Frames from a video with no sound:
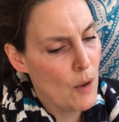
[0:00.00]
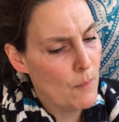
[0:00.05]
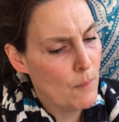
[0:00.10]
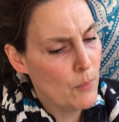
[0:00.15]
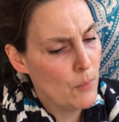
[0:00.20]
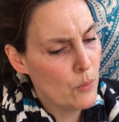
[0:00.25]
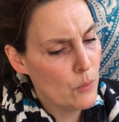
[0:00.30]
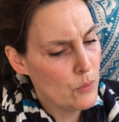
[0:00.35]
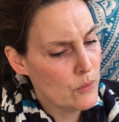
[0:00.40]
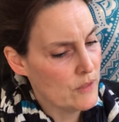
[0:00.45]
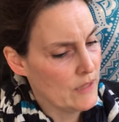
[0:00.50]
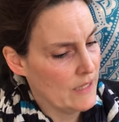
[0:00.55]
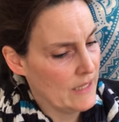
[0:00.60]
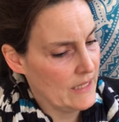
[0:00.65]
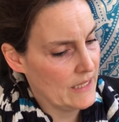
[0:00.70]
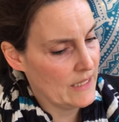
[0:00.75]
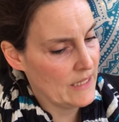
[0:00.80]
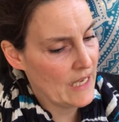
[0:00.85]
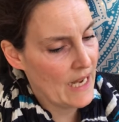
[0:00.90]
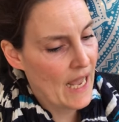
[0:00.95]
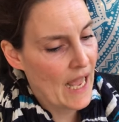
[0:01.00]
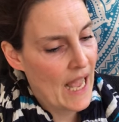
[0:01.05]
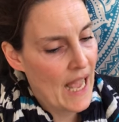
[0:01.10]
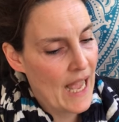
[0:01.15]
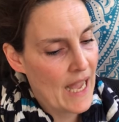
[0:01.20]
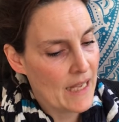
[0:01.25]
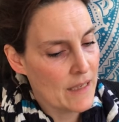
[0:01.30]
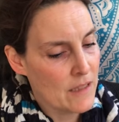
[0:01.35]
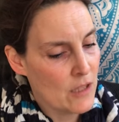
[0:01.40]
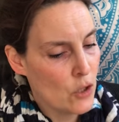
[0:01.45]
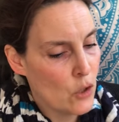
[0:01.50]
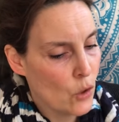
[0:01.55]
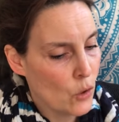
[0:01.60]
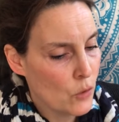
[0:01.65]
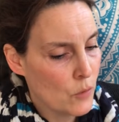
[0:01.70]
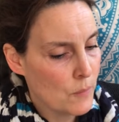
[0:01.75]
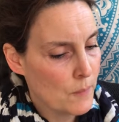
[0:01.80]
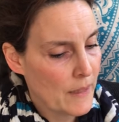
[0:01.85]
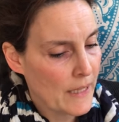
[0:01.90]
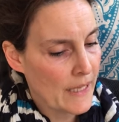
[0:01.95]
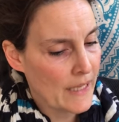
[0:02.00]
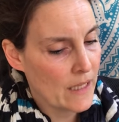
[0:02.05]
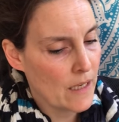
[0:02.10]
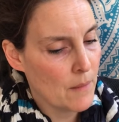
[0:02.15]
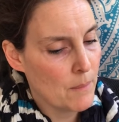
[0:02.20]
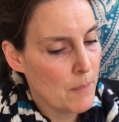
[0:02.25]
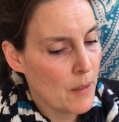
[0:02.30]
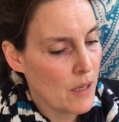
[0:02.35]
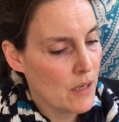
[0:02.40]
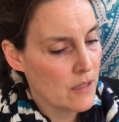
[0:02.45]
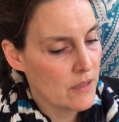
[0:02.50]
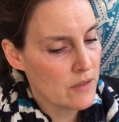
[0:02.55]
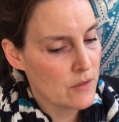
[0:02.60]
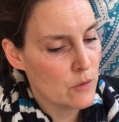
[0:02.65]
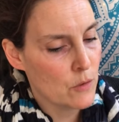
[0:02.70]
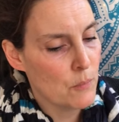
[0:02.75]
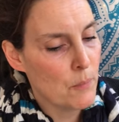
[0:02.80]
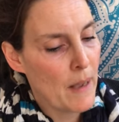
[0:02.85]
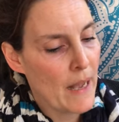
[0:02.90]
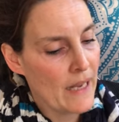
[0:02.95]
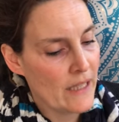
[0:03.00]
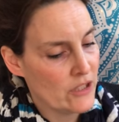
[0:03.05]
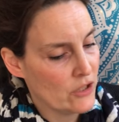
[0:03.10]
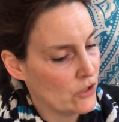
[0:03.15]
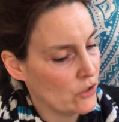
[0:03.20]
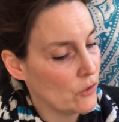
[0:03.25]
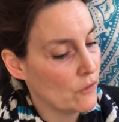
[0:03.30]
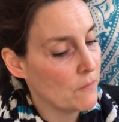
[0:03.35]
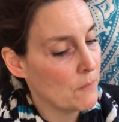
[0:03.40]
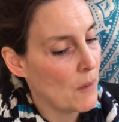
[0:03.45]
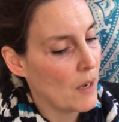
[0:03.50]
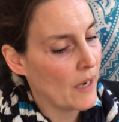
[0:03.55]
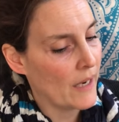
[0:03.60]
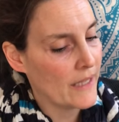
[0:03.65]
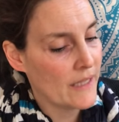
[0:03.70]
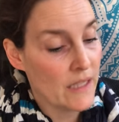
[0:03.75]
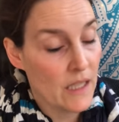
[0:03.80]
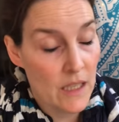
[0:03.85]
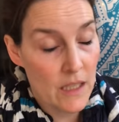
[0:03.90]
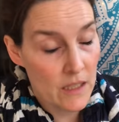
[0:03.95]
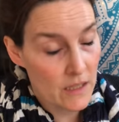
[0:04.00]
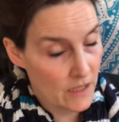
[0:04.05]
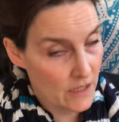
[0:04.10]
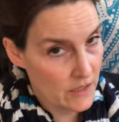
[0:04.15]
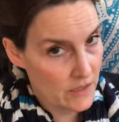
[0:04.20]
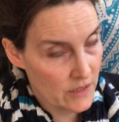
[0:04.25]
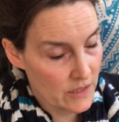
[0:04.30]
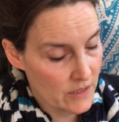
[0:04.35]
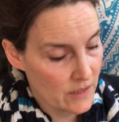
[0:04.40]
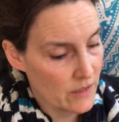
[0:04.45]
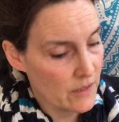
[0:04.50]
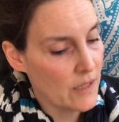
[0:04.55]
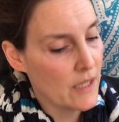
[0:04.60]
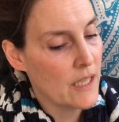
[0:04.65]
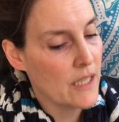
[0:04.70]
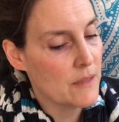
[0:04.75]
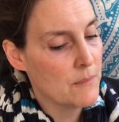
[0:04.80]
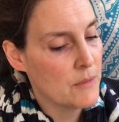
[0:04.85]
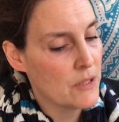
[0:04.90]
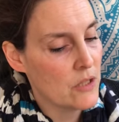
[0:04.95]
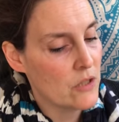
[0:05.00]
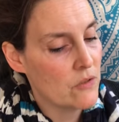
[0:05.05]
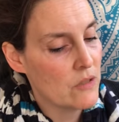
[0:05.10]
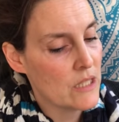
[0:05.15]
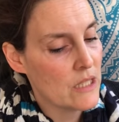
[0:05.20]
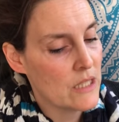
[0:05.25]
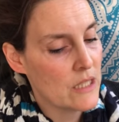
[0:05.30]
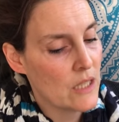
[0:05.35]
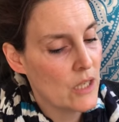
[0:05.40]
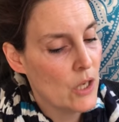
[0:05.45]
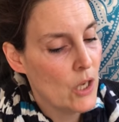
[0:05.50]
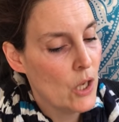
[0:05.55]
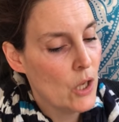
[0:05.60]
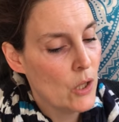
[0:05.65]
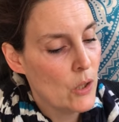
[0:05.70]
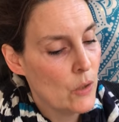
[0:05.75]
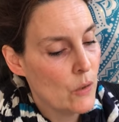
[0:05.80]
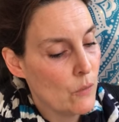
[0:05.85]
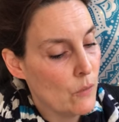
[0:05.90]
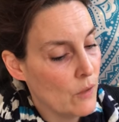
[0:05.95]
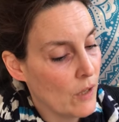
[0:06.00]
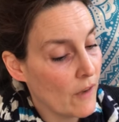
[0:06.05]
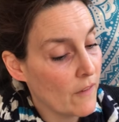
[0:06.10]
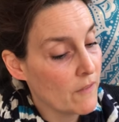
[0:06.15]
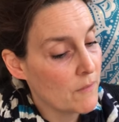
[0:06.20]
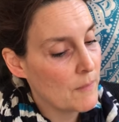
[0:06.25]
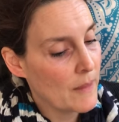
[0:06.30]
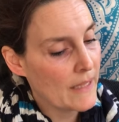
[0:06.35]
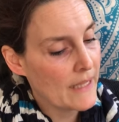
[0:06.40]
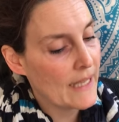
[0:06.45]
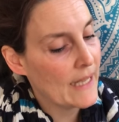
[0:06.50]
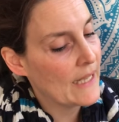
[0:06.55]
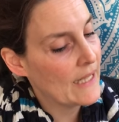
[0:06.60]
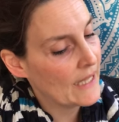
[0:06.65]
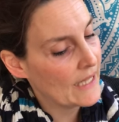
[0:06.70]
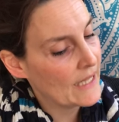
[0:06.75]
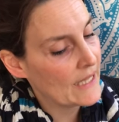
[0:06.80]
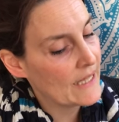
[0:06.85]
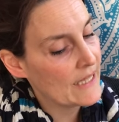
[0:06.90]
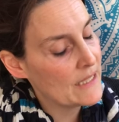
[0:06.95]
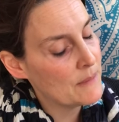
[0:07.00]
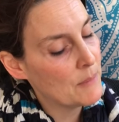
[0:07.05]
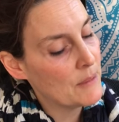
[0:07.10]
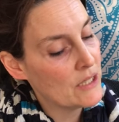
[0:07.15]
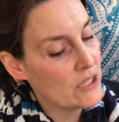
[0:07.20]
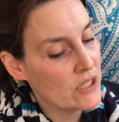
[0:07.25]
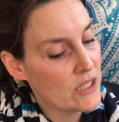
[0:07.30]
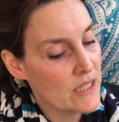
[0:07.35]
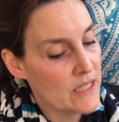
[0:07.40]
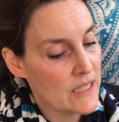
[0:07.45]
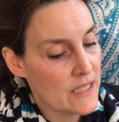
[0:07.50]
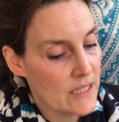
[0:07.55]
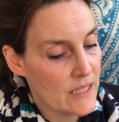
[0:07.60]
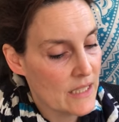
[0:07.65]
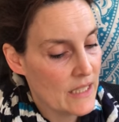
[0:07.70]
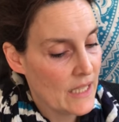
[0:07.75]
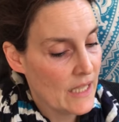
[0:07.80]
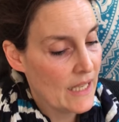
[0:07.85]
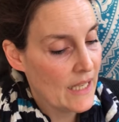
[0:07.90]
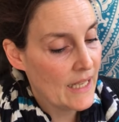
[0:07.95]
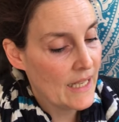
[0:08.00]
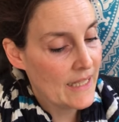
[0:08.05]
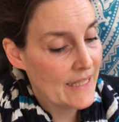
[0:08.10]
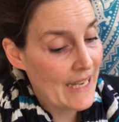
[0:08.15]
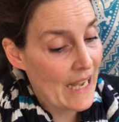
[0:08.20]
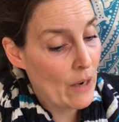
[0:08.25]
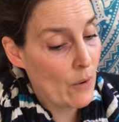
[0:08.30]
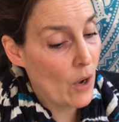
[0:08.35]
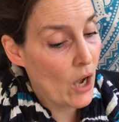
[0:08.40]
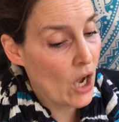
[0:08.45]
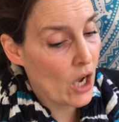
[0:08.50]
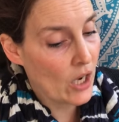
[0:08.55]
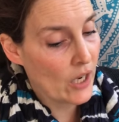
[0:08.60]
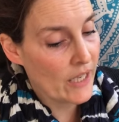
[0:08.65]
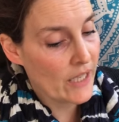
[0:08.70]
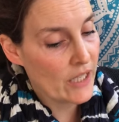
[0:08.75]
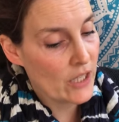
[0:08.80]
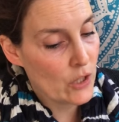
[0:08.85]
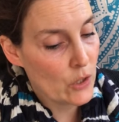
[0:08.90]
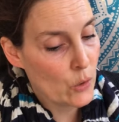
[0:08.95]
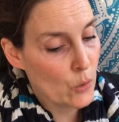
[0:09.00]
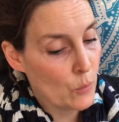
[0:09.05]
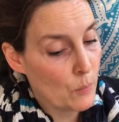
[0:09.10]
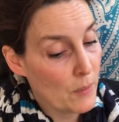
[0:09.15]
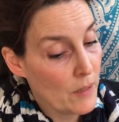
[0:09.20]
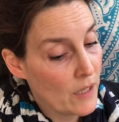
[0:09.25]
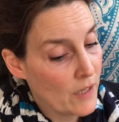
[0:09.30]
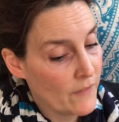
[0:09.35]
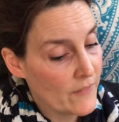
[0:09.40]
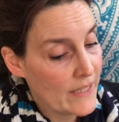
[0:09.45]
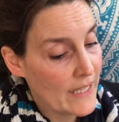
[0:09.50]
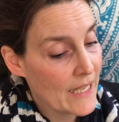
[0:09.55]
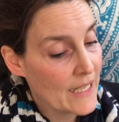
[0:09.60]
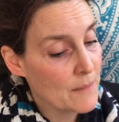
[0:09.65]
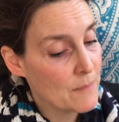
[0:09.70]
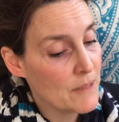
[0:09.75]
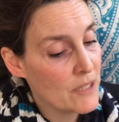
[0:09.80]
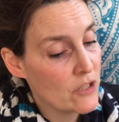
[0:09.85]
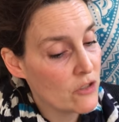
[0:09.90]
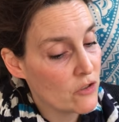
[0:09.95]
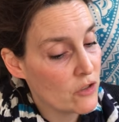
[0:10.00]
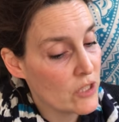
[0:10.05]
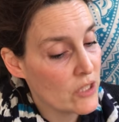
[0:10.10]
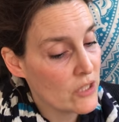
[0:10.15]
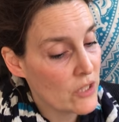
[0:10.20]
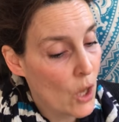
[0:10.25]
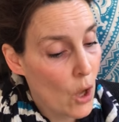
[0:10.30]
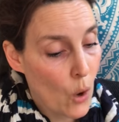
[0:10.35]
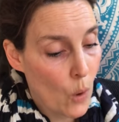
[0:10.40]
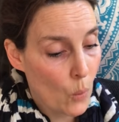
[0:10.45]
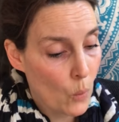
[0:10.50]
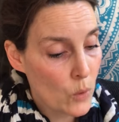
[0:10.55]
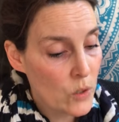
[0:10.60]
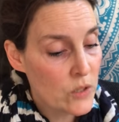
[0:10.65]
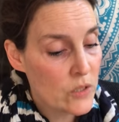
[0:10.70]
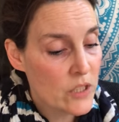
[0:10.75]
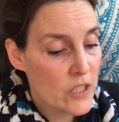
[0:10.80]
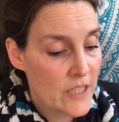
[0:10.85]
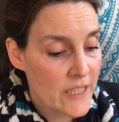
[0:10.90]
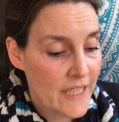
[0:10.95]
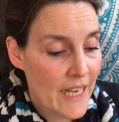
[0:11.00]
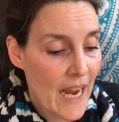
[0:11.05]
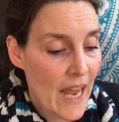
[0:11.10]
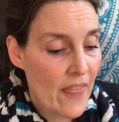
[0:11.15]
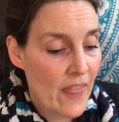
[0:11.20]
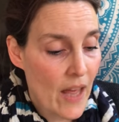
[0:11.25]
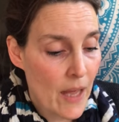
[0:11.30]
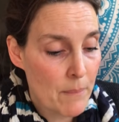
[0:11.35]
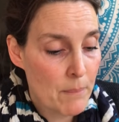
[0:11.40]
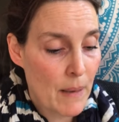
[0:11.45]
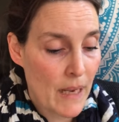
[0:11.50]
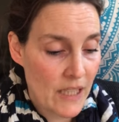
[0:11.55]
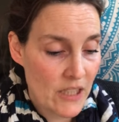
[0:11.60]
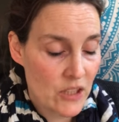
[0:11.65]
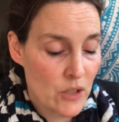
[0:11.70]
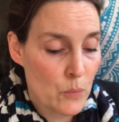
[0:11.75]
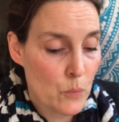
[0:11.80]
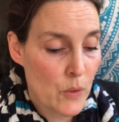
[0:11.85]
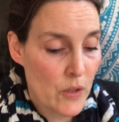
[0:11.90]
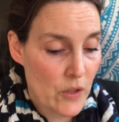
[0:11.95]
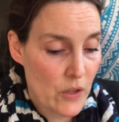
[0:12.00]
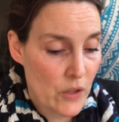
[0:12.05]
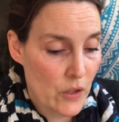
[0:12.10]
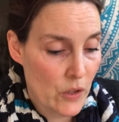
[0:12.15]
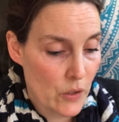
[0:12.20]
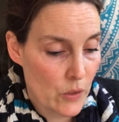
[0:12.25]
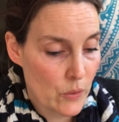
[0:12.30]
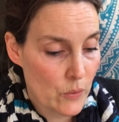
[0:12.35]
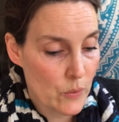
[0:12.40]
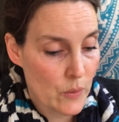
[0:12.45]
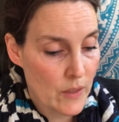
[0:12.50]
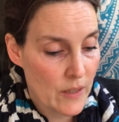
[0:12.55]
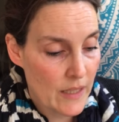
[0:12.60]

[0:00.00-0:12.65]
"Porcelain had long been a personal passion of mine," continued the headmistress, who loved making lengthy speeches. "Now I, your beloved headmistress, want to share that passion with you.